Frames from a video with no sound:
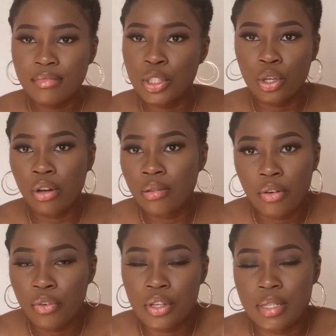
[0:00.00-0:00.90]
so,
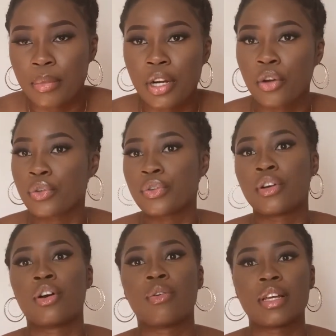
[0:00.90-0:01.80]
of course, I'm gonna go to
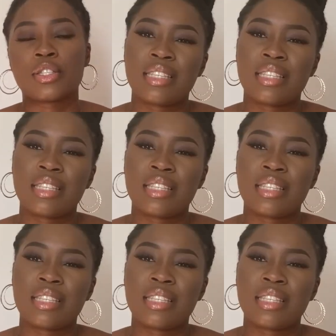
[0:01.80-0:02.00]
Angola.